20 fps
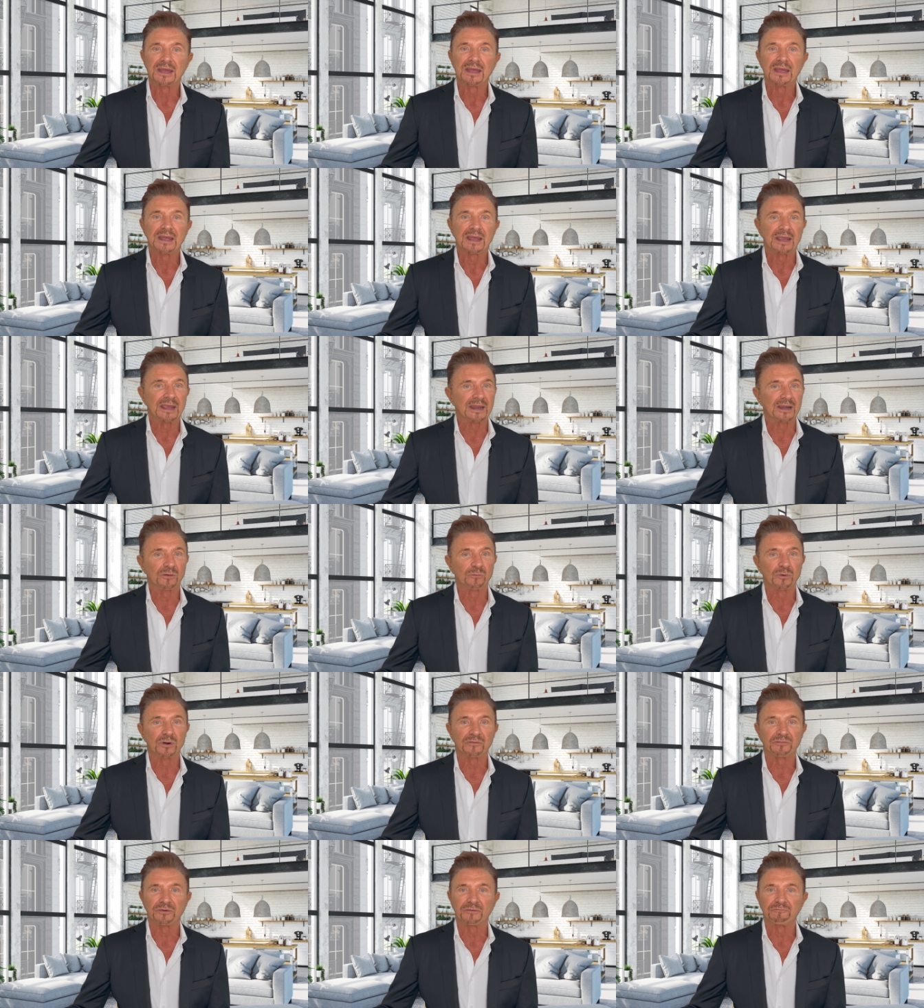
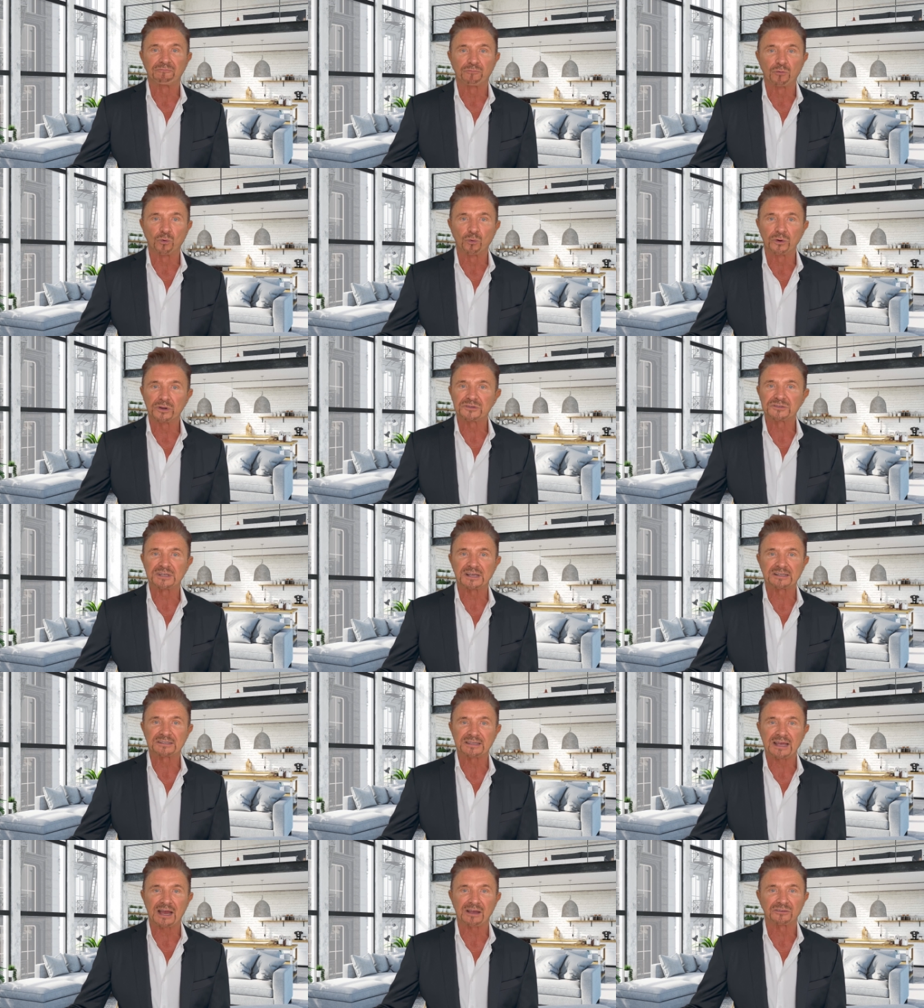anywhere from $4,000 to
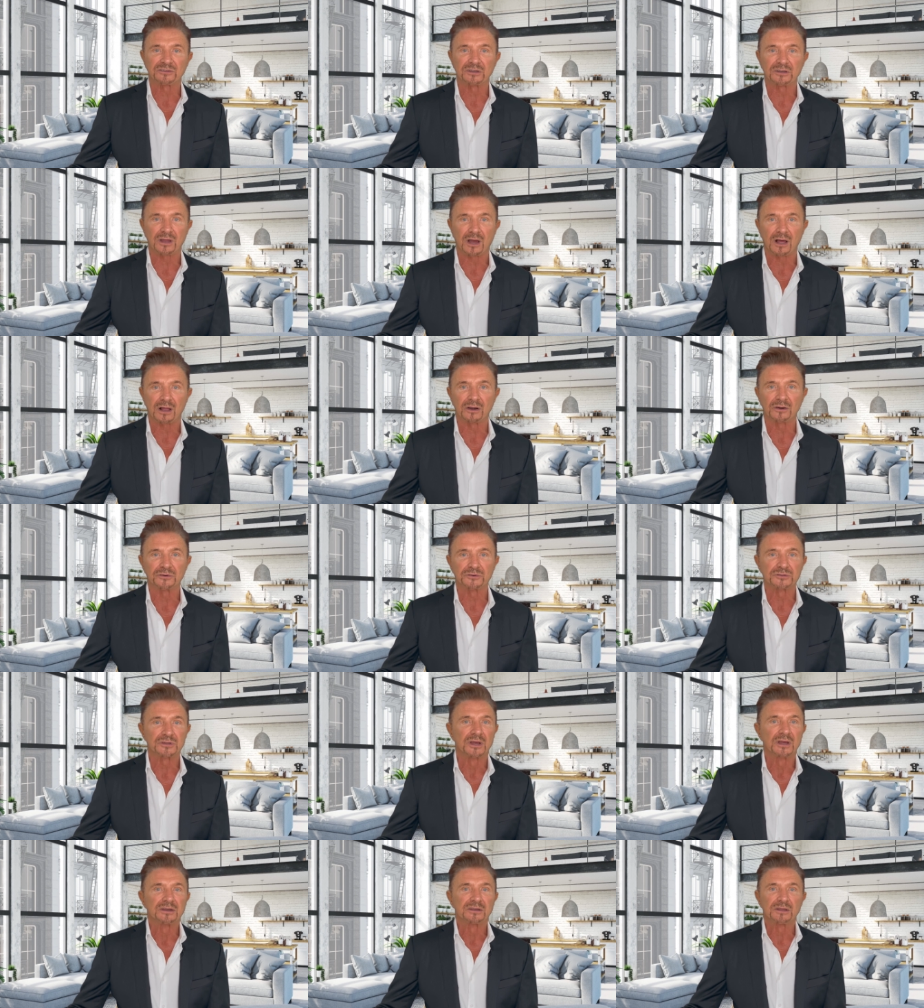
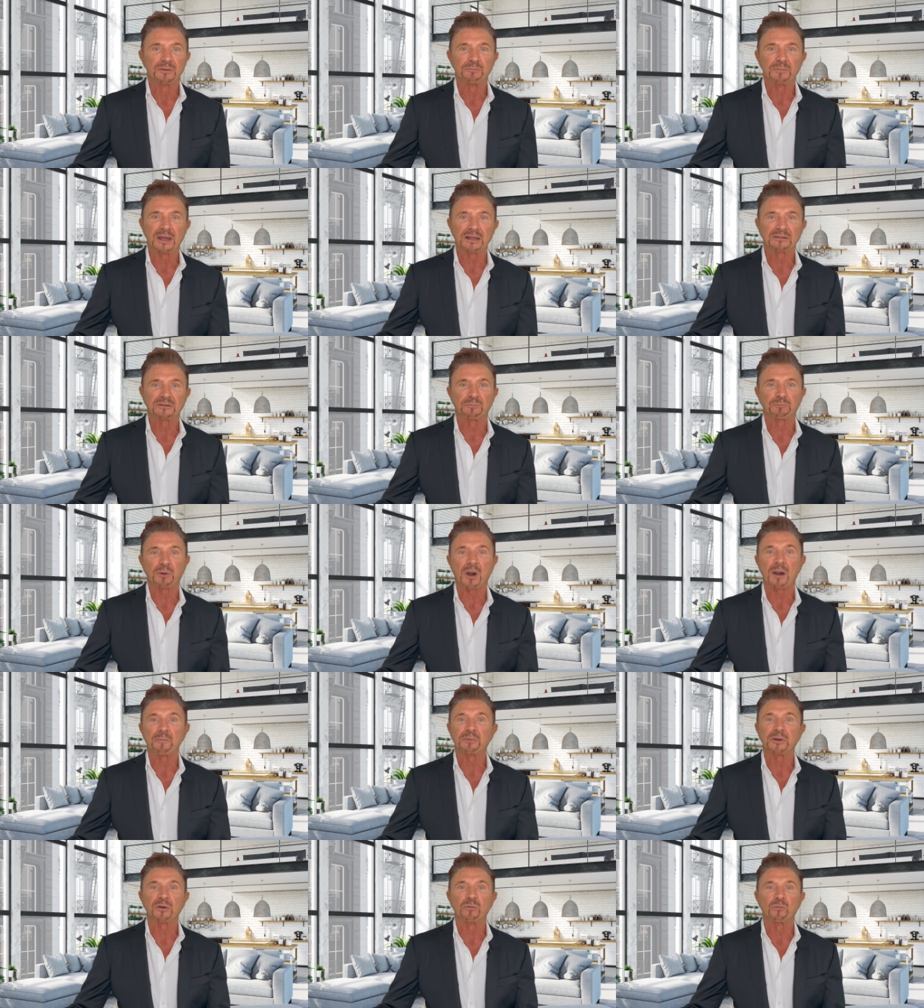$6,000 to make the
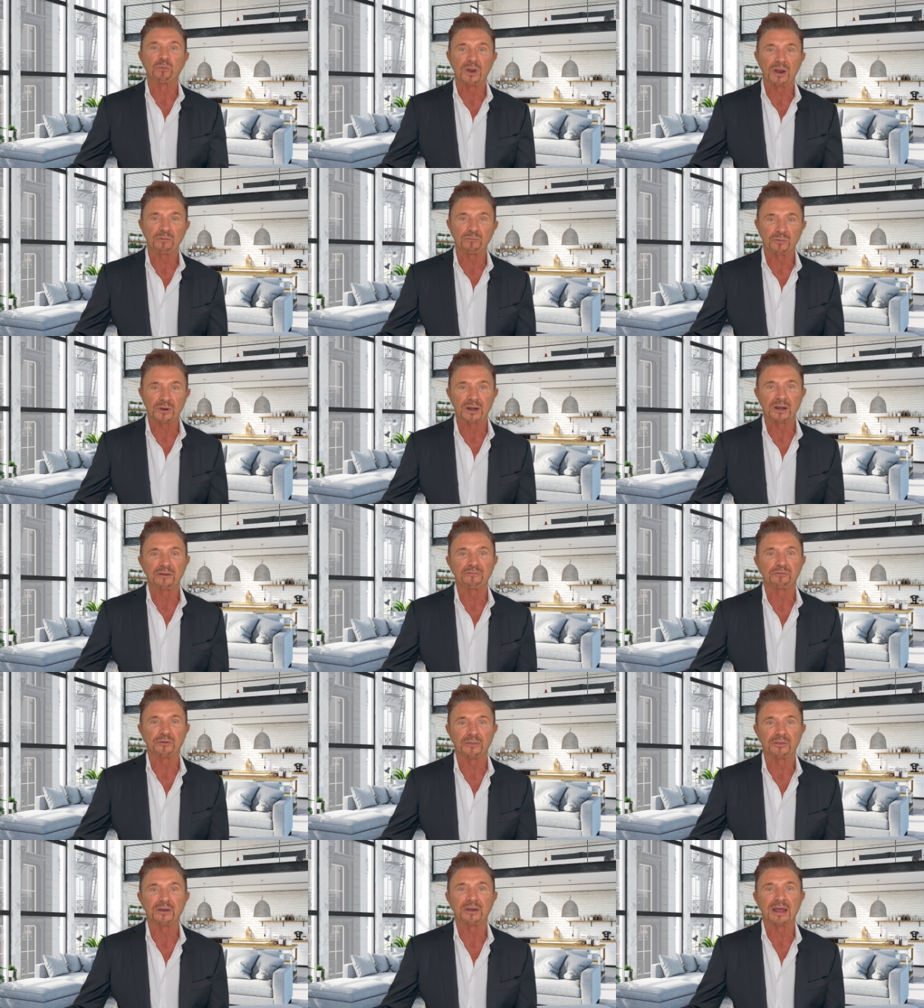property rent ready
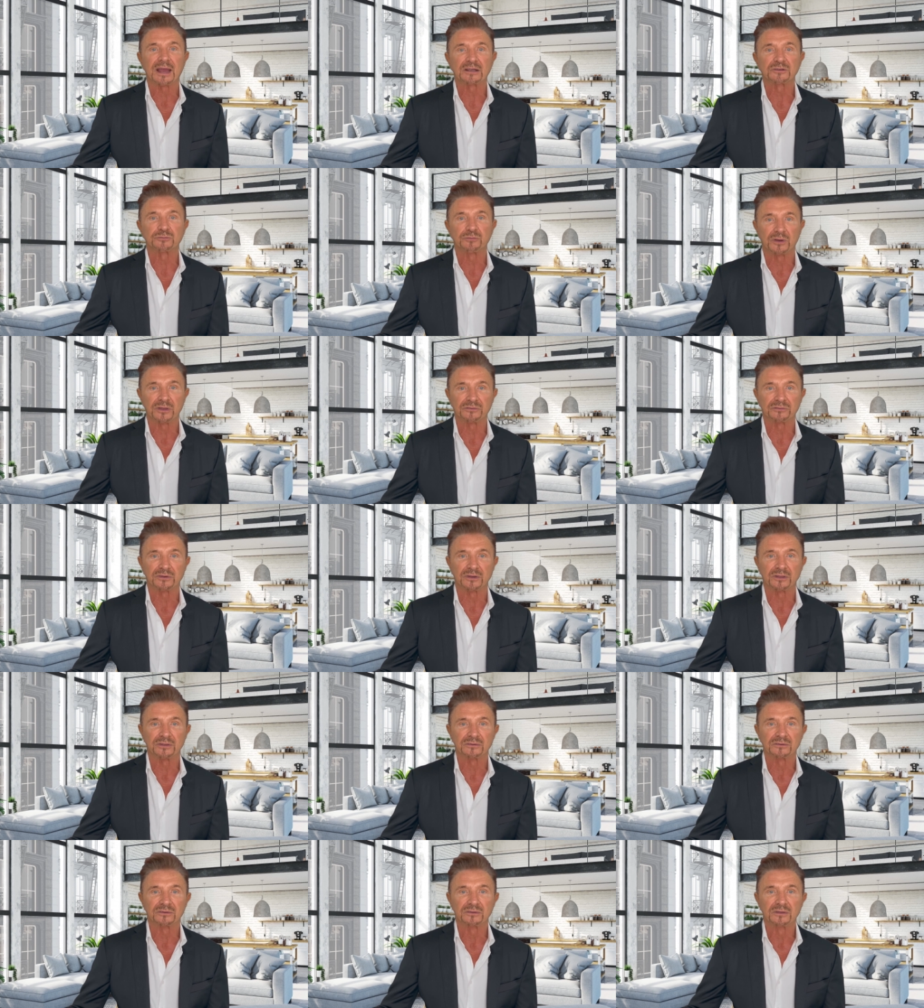for the next
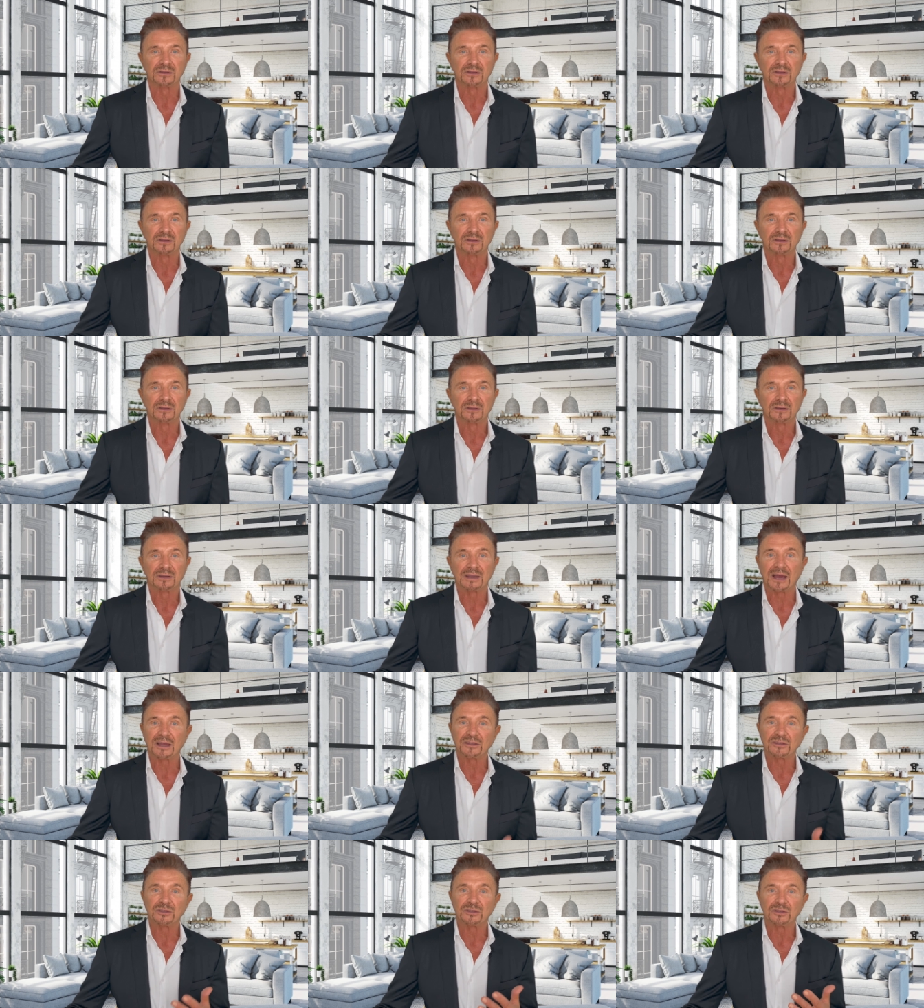residents.
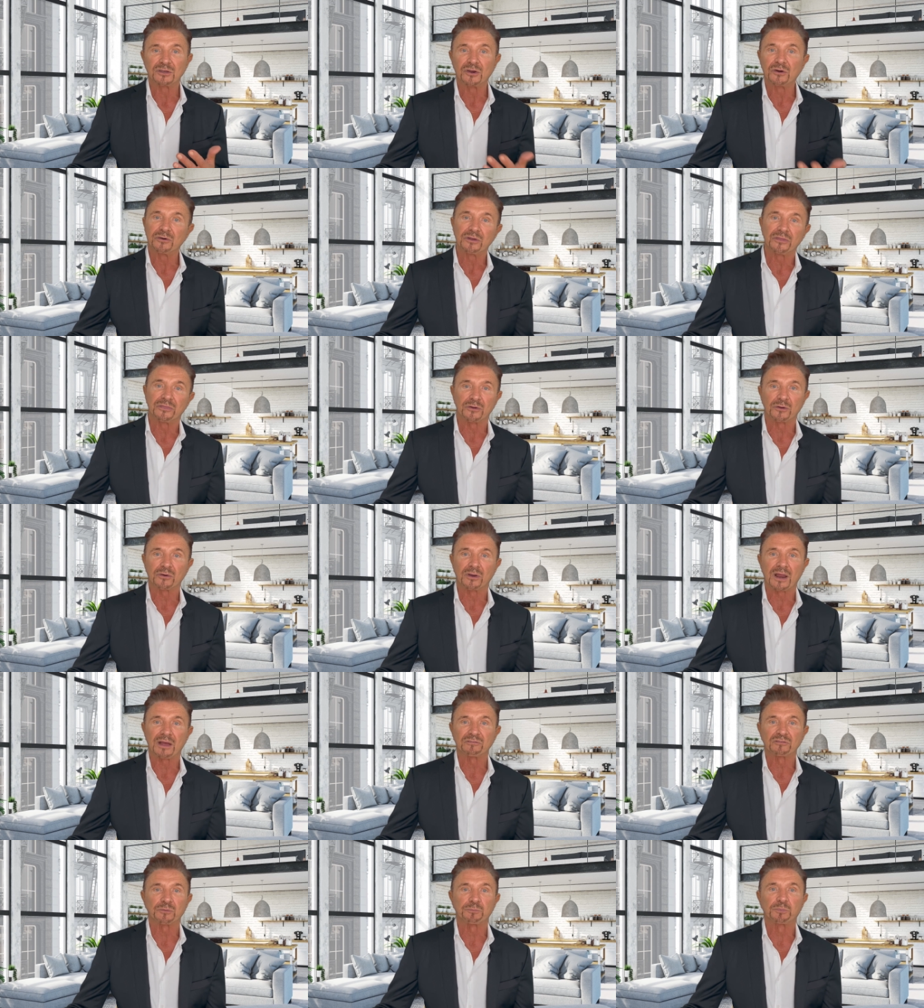Now, you're either going to
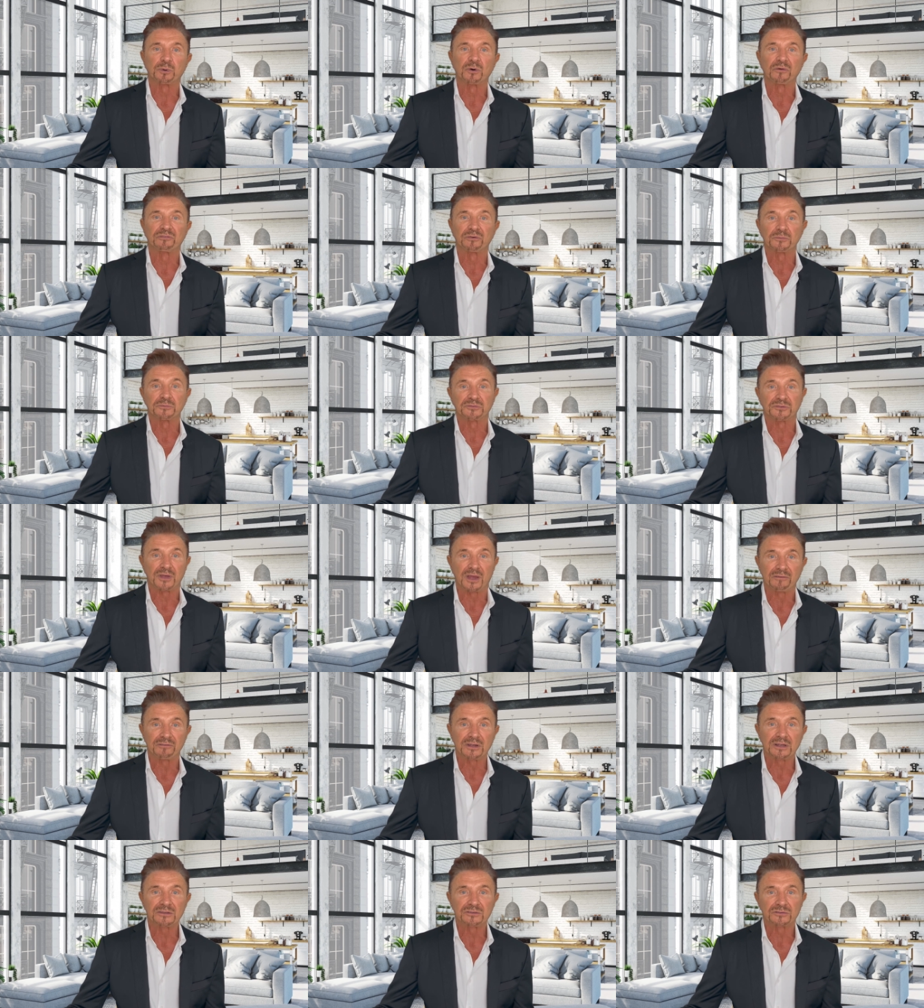have to pull from
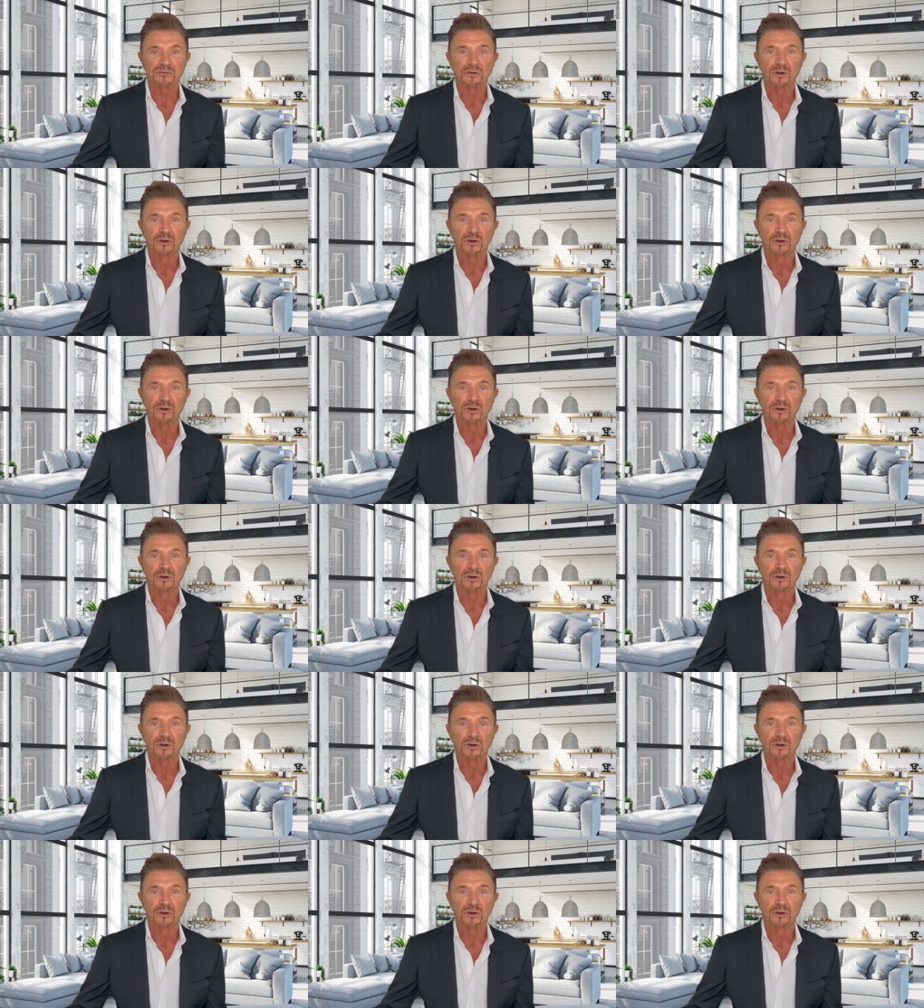savings